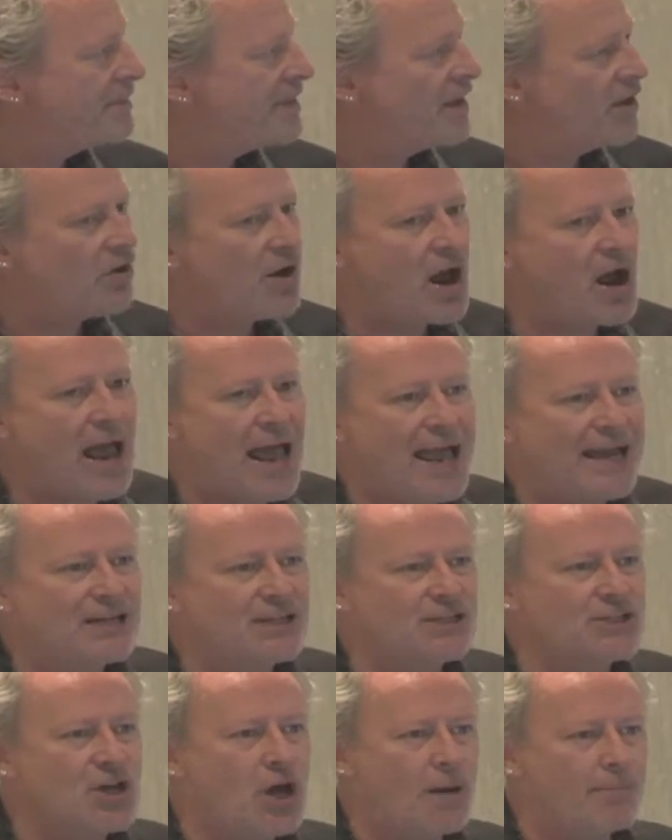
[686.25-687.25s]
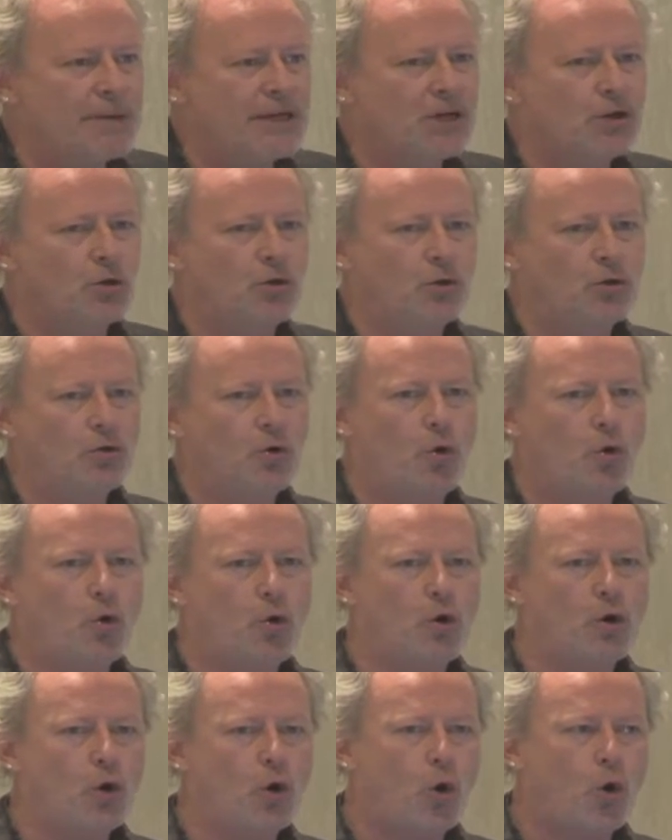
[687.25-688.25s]
there are anatomical
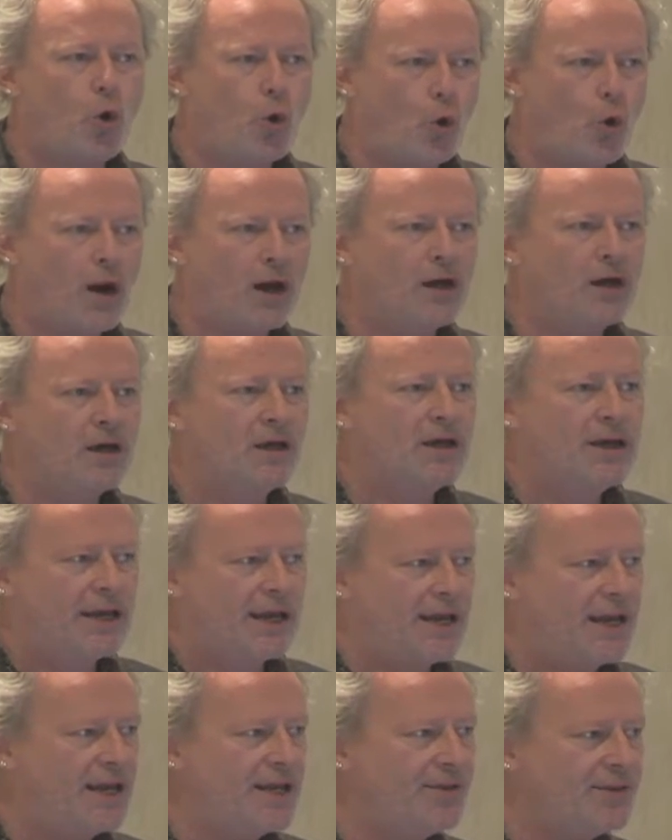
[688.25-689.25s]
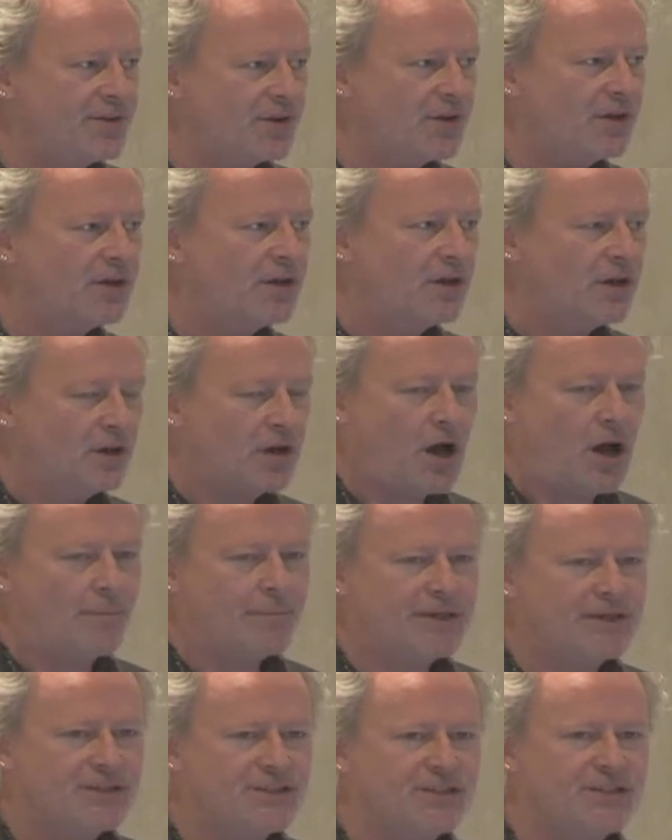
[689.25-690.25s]
or either
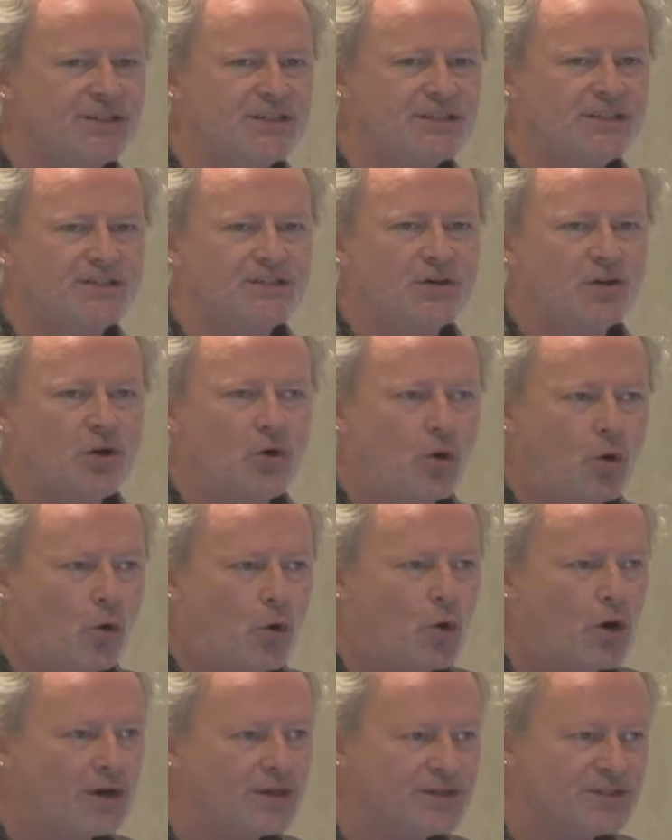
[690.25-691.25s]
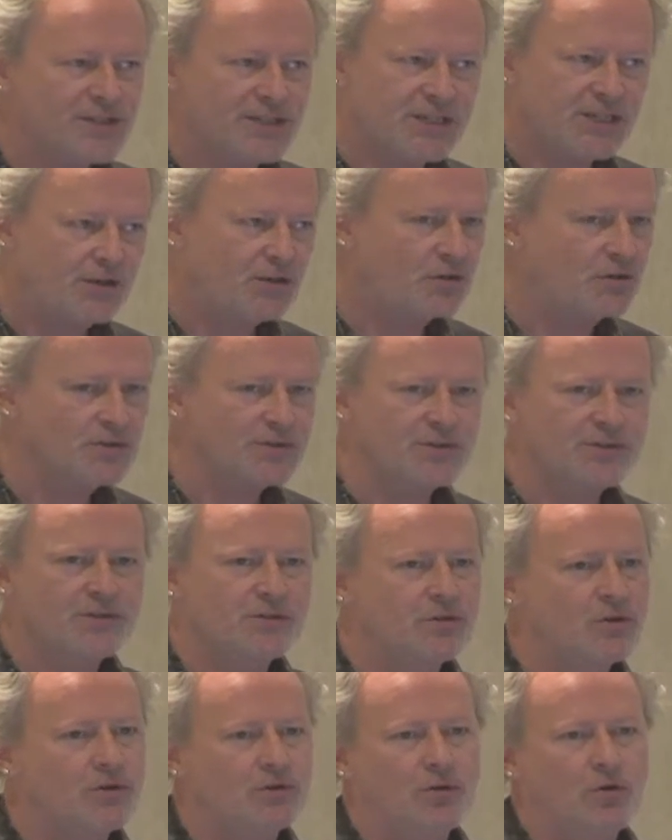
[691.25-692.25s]
competencies or skills
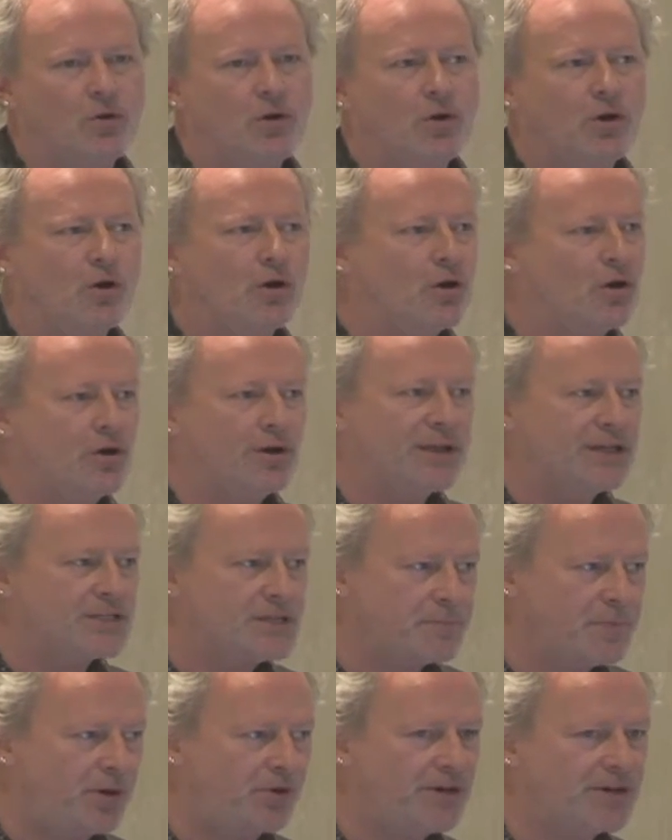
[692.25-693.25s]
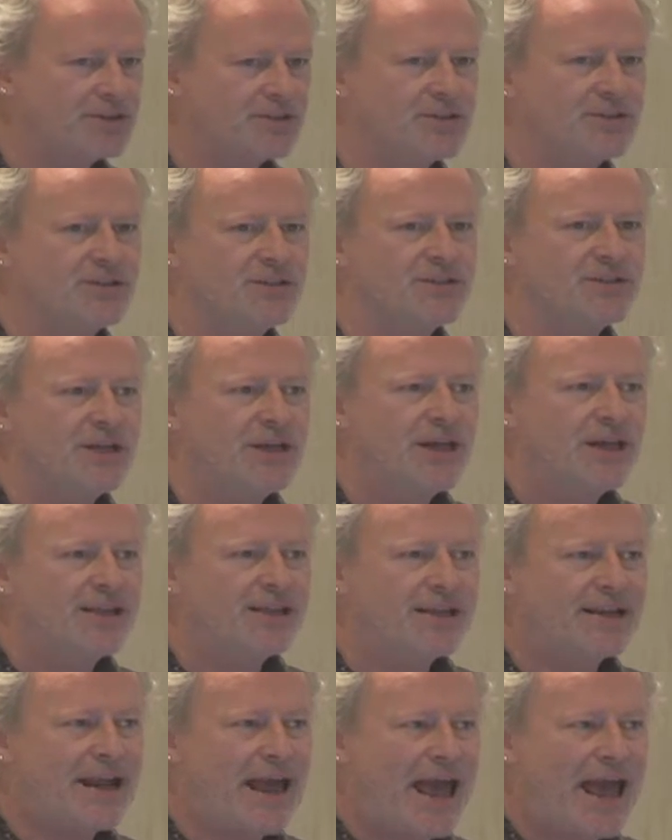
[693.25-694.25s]
or experiences
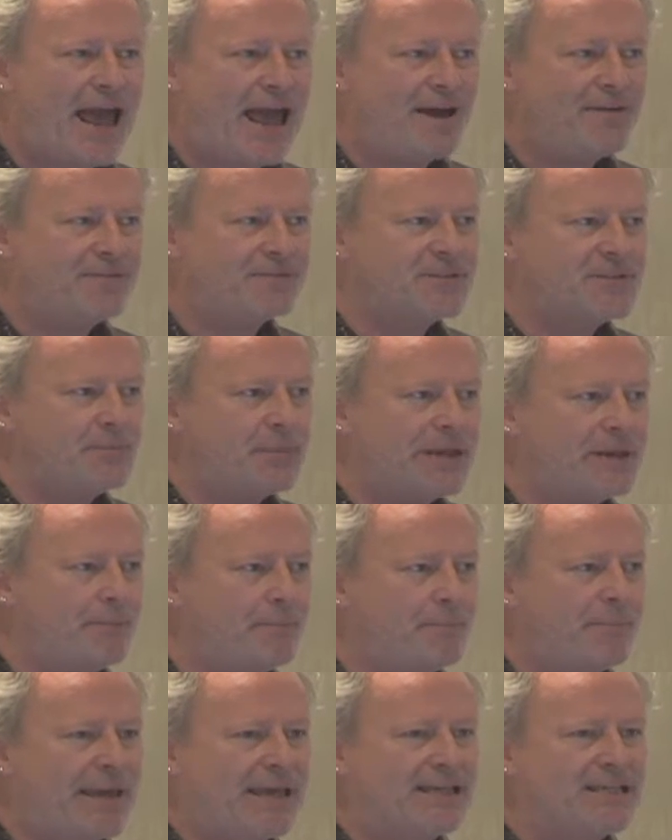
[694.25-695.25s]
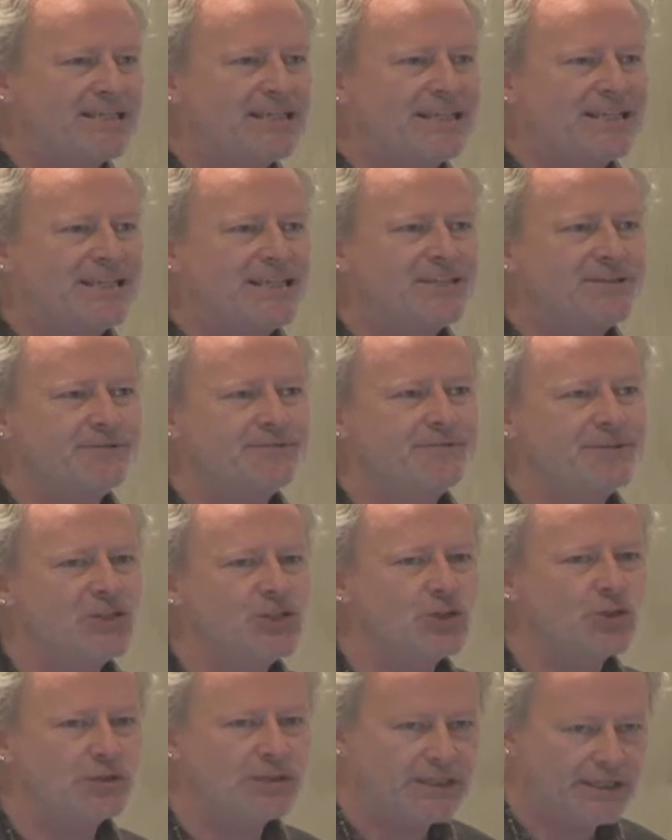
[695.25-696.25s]
that have to be embedded
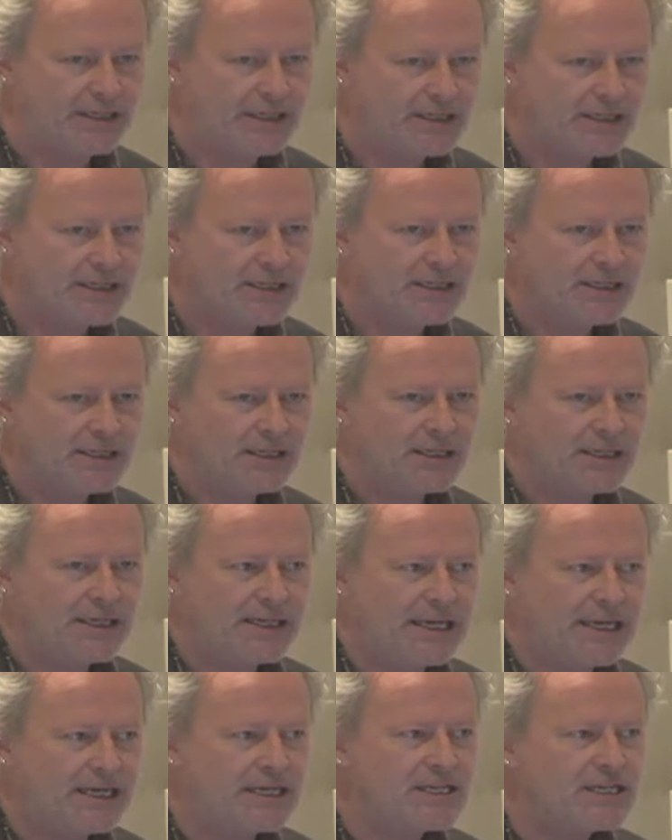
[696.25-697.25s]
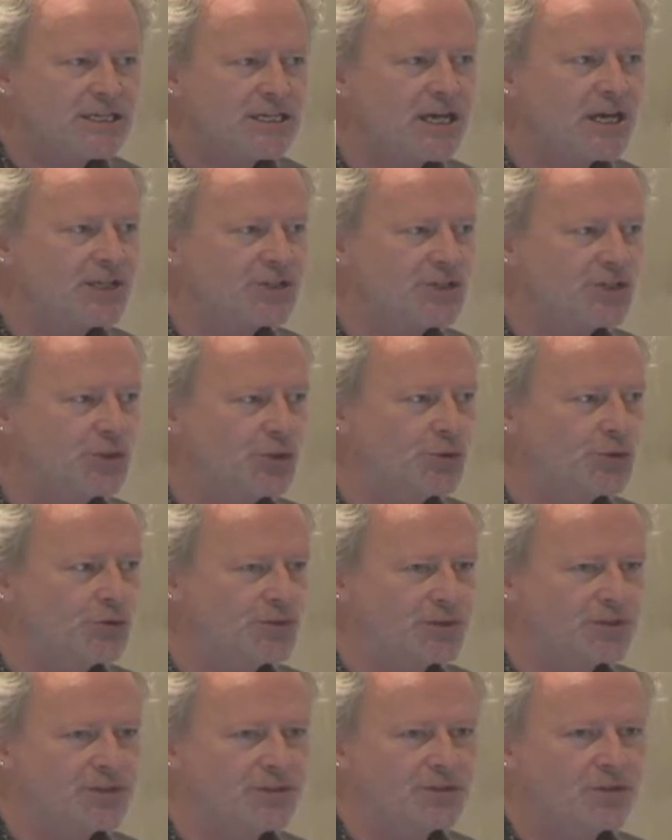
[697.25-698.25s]
individually in a
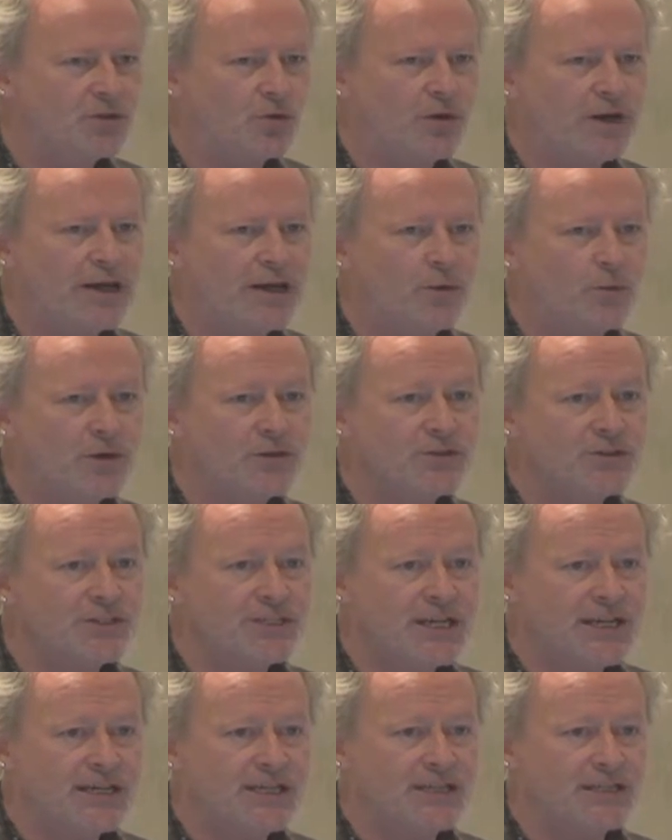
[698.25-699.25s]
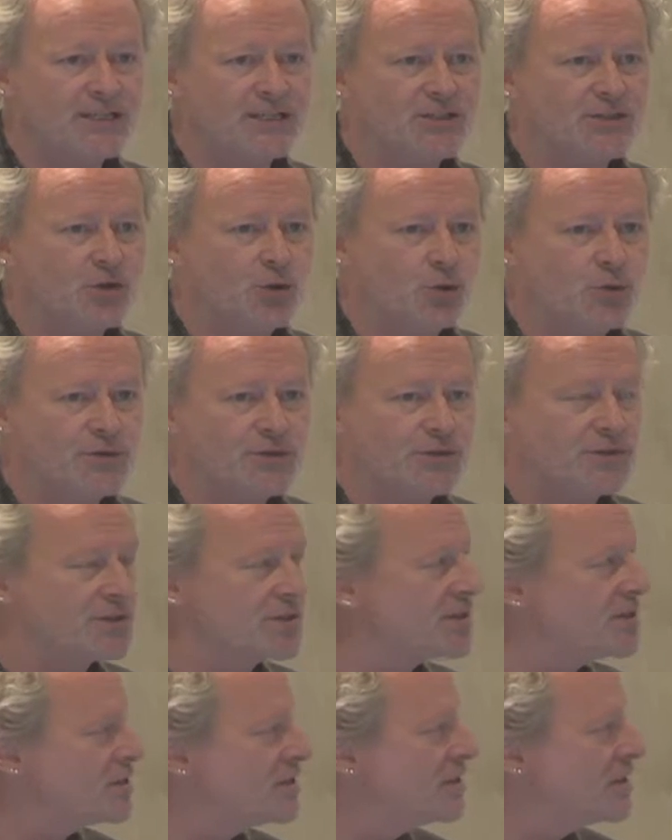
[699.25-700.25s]
student or anyone who's taking these
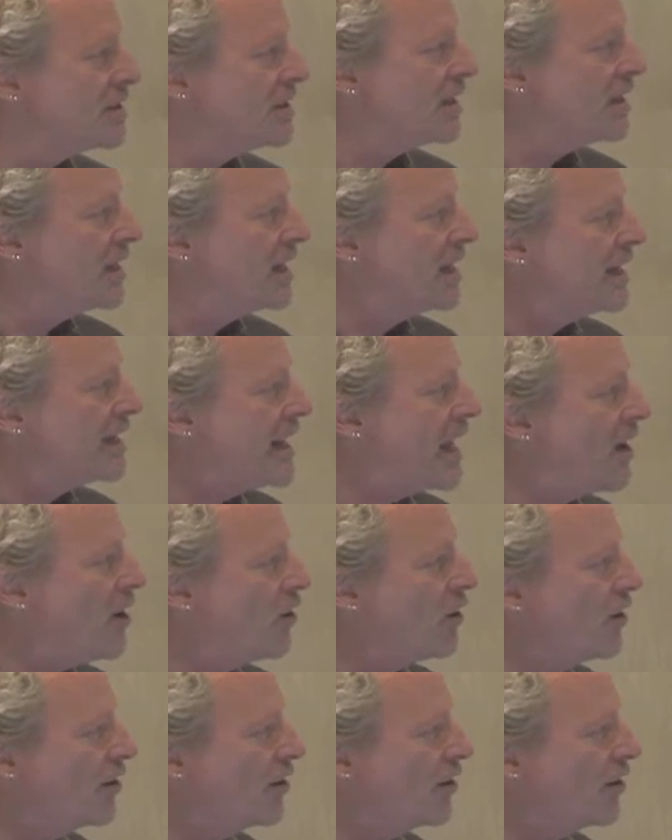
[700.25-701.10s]
courses. Now,